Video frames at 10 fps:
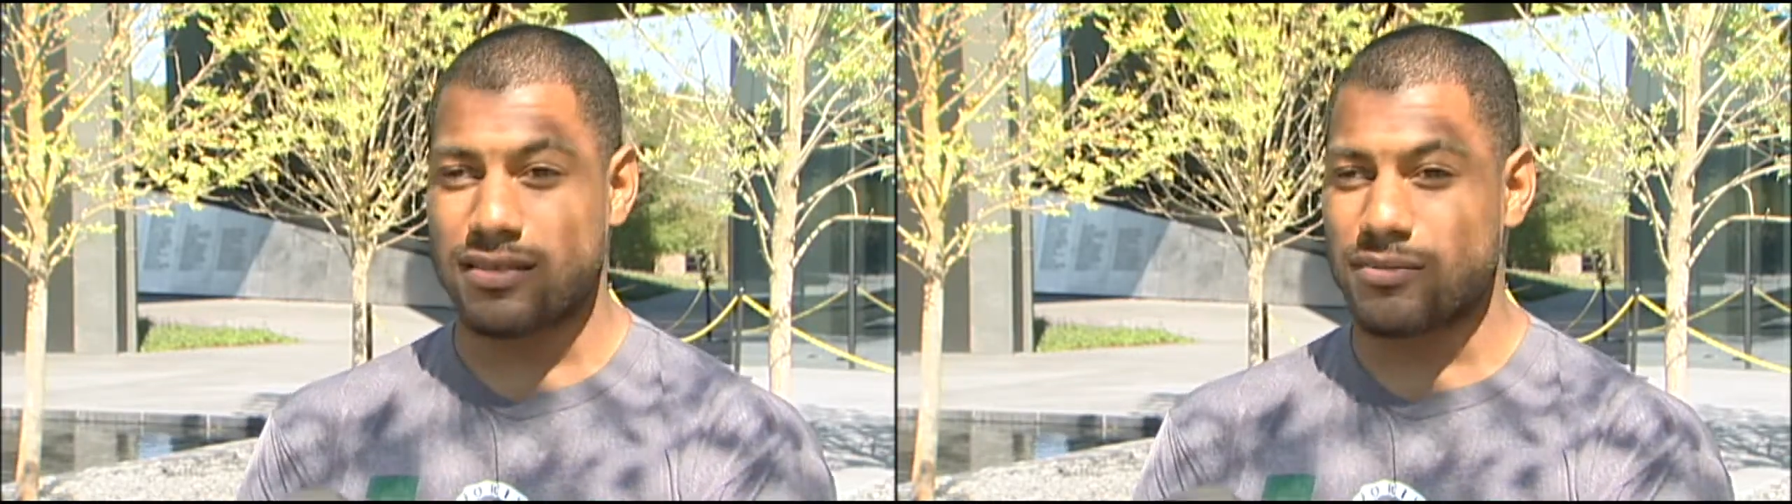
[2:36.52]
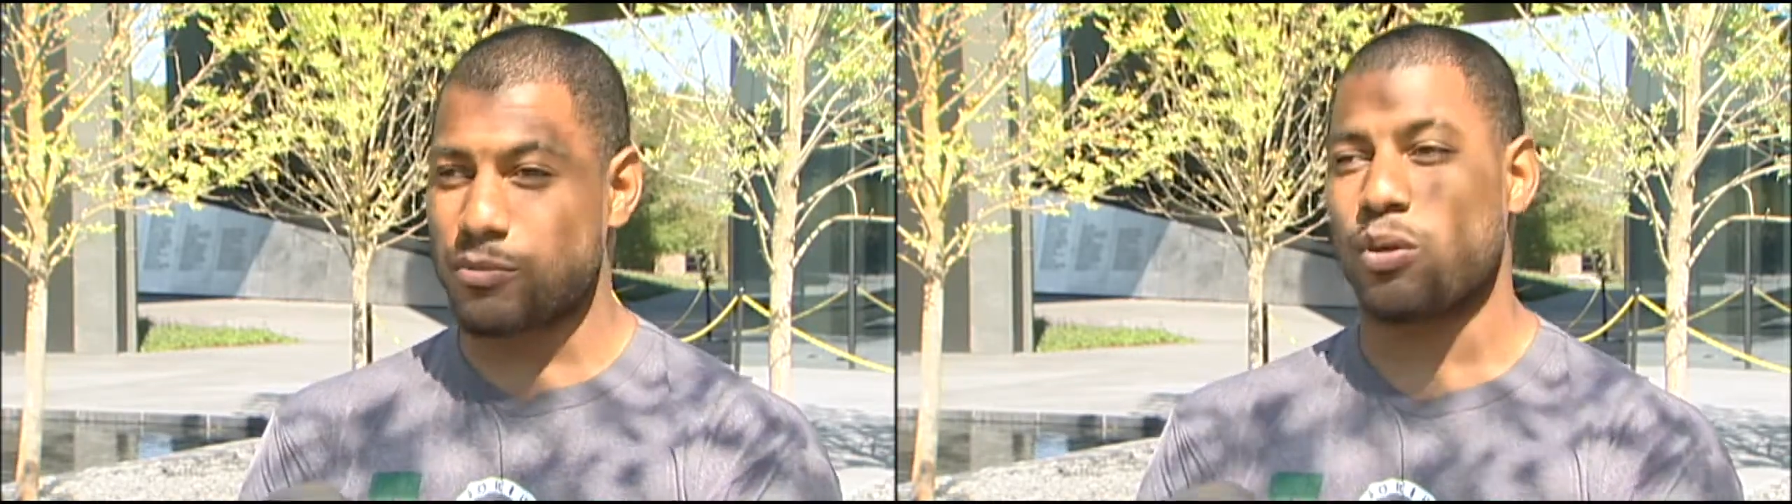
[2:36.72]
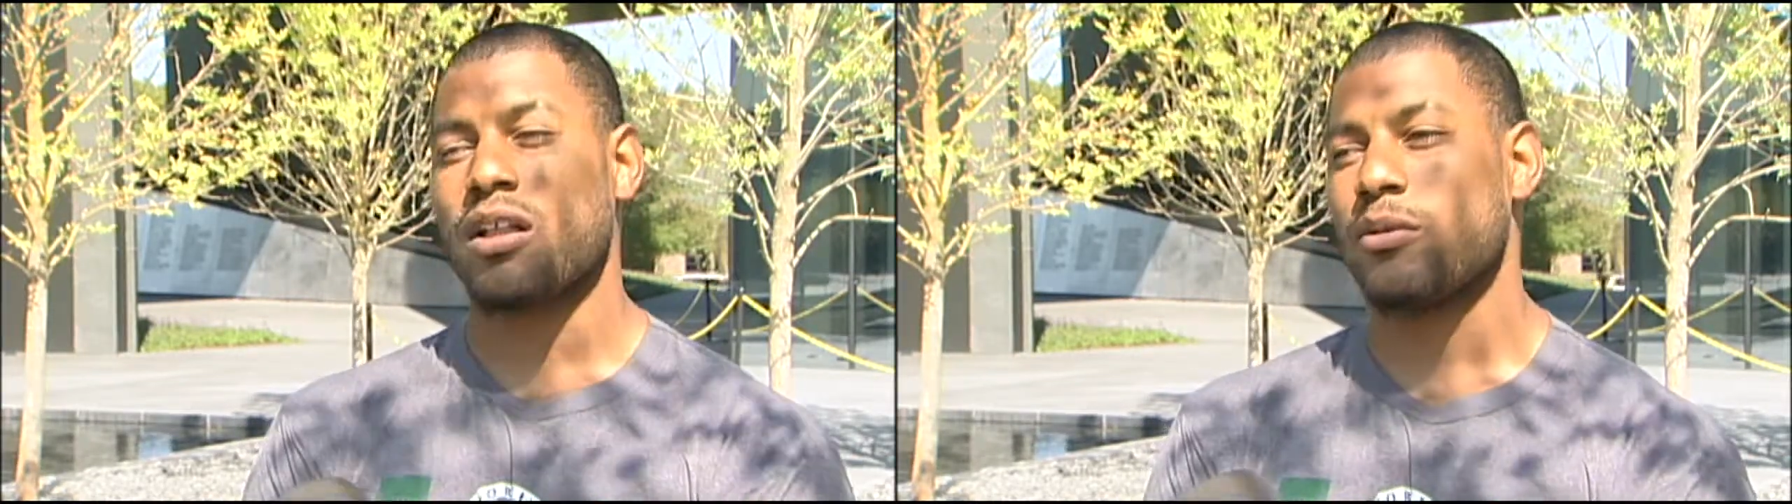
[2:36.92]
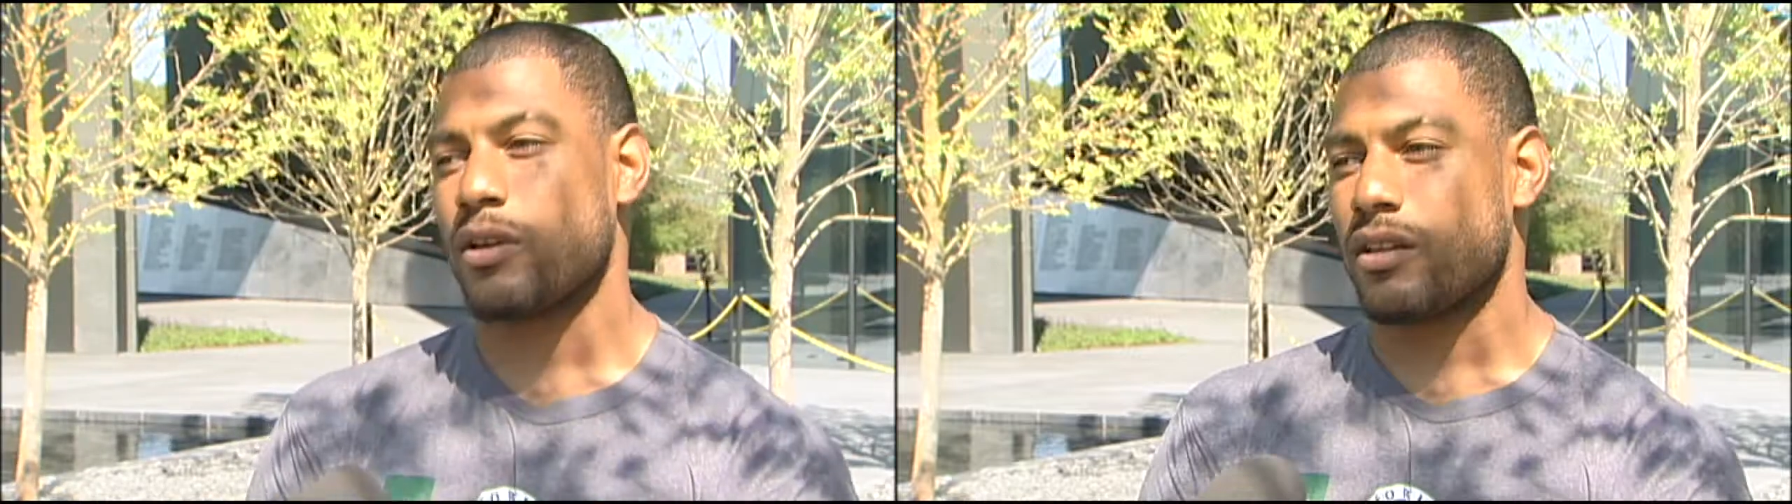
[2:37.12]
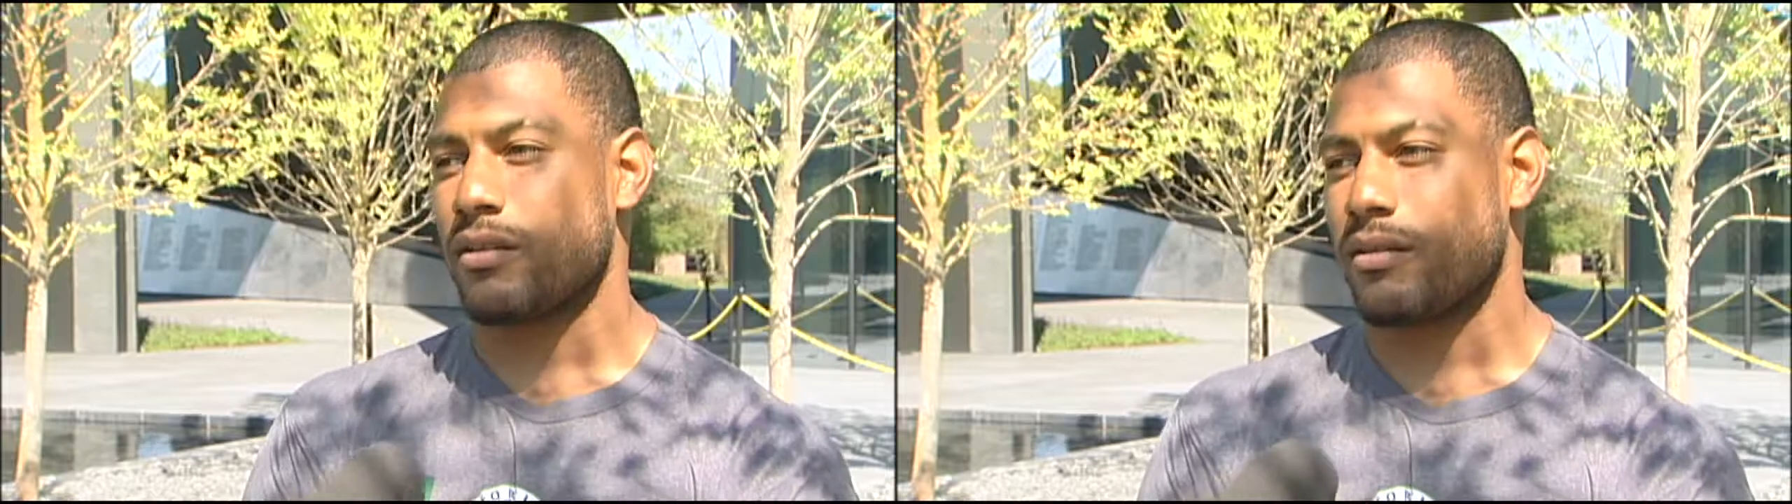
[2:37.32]
right? probably one
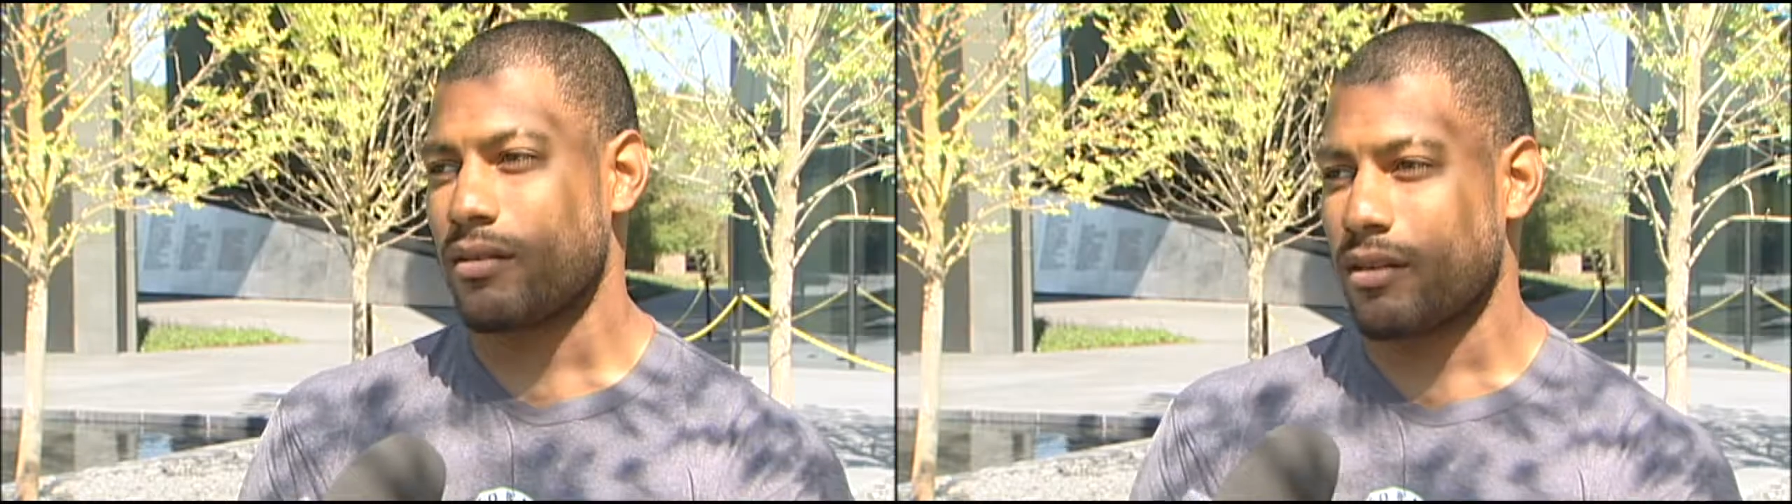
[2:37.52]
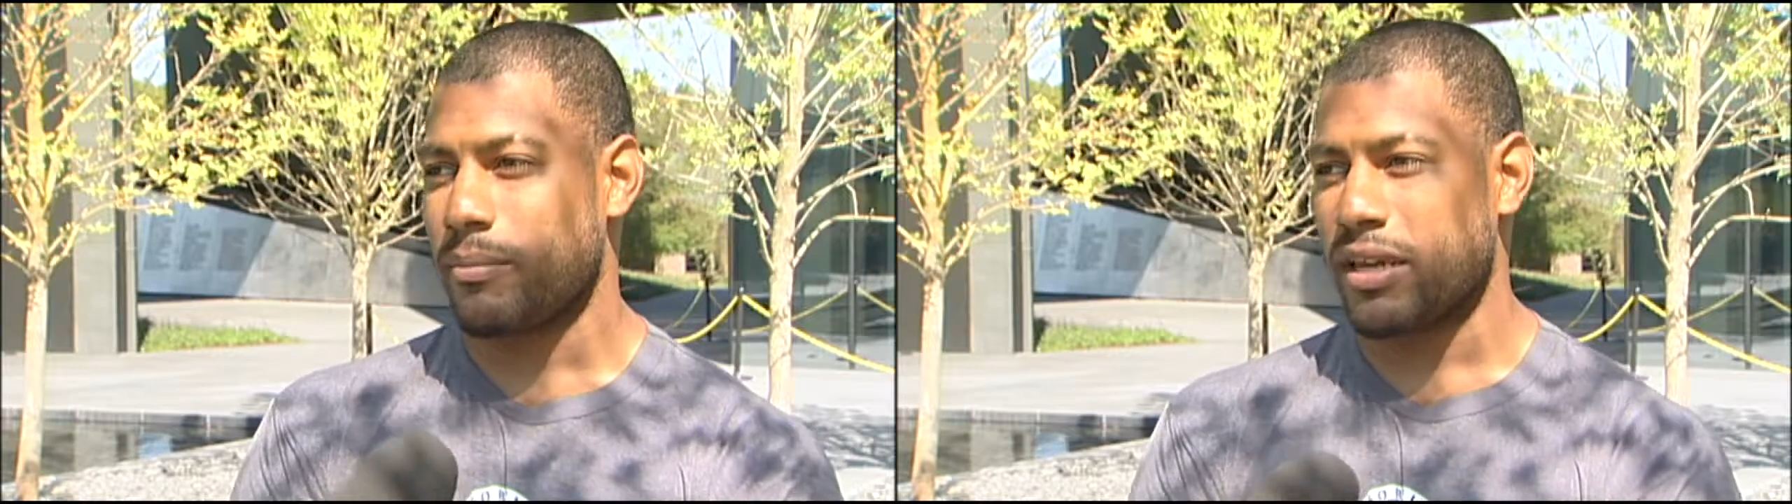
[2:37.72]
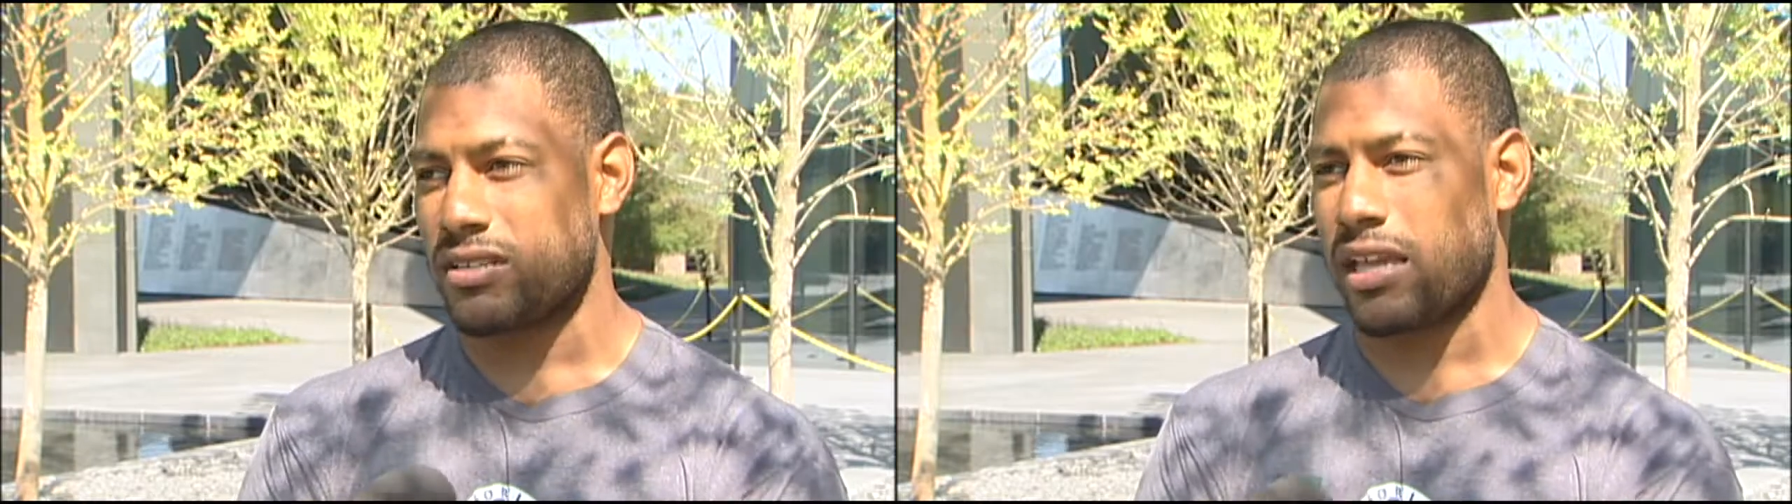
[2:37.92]
of the, the best